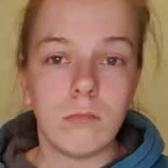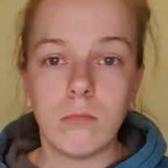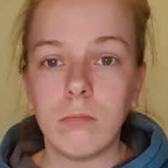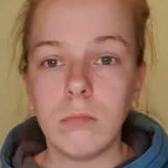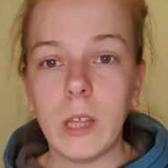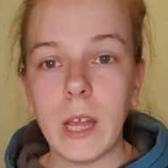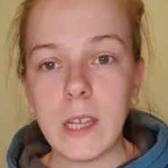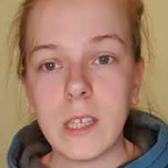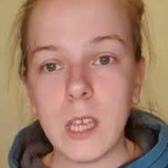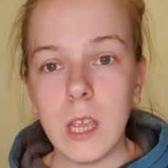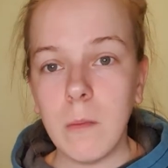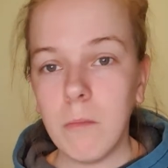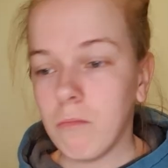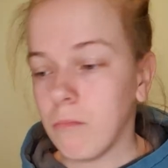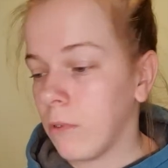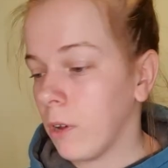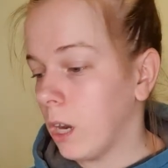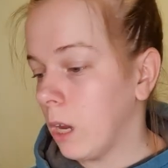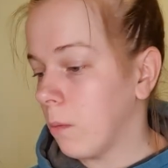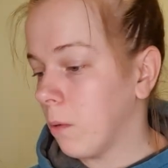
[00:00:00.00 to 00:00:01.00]
that's it
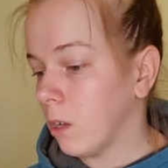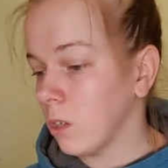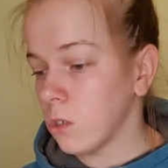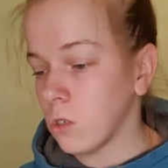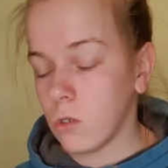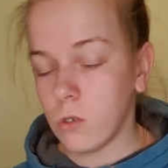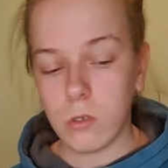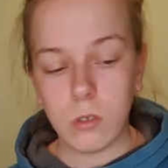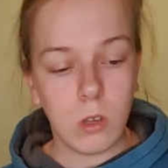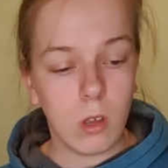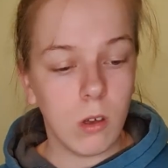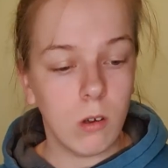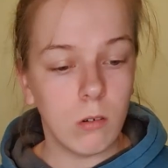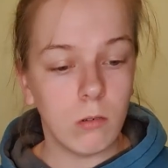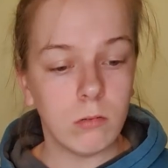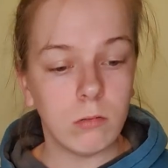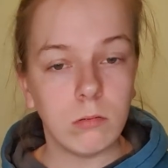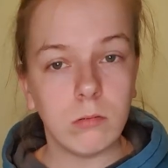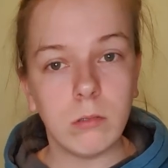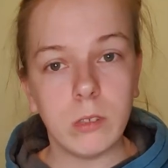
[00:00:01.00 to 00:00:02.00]
pretty much.
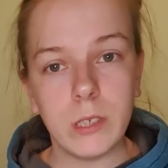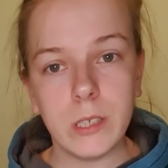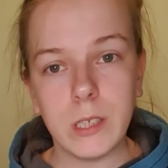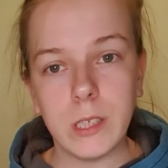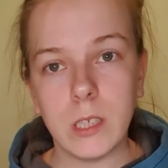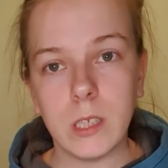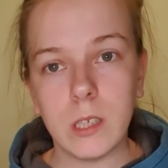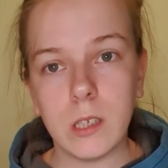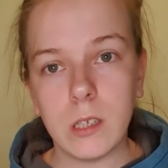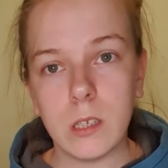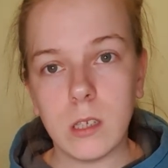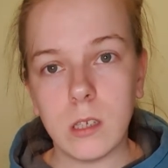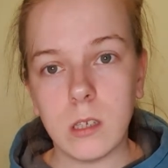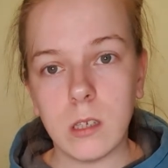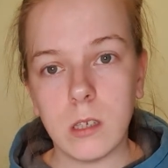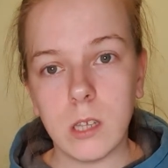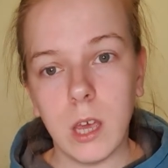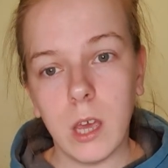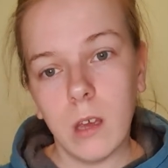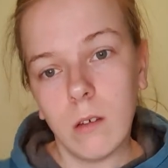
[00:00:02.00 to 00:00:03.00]
So this is
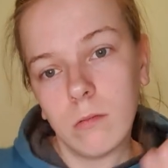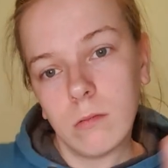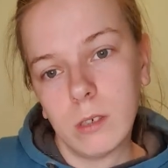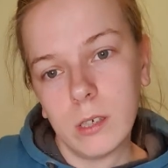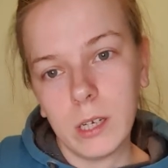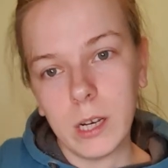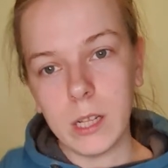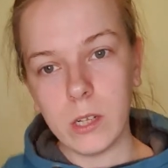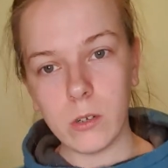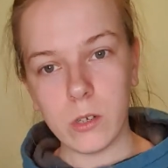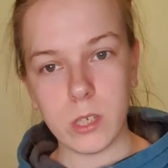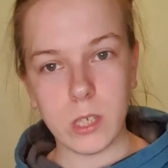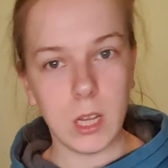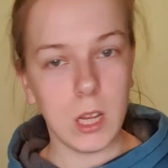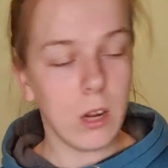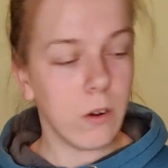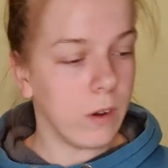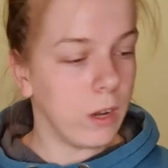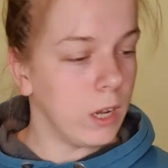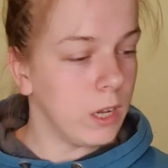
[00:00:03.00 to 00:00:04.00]
the little
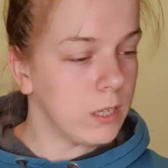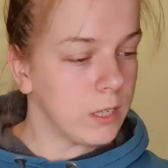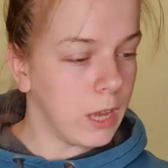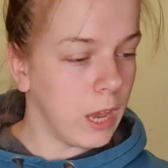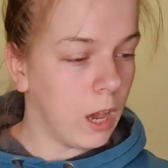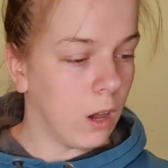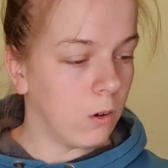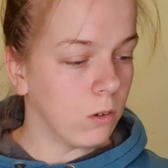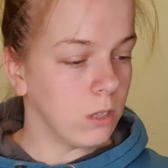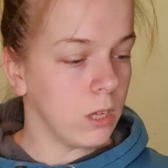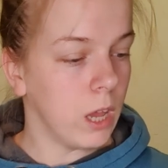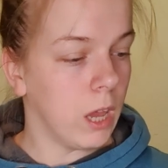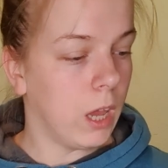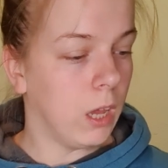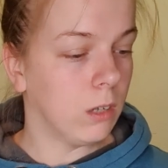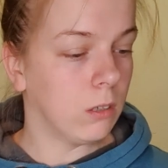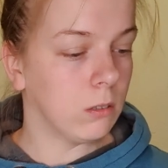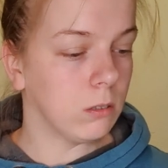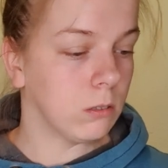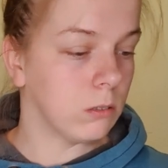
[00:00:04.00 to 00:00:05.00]
secret is out,
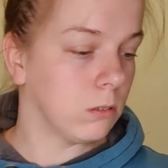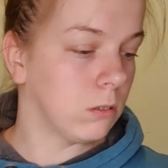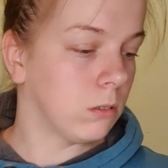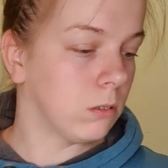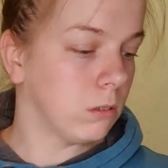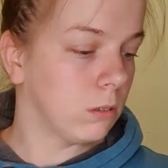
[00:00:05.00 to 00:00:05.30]
and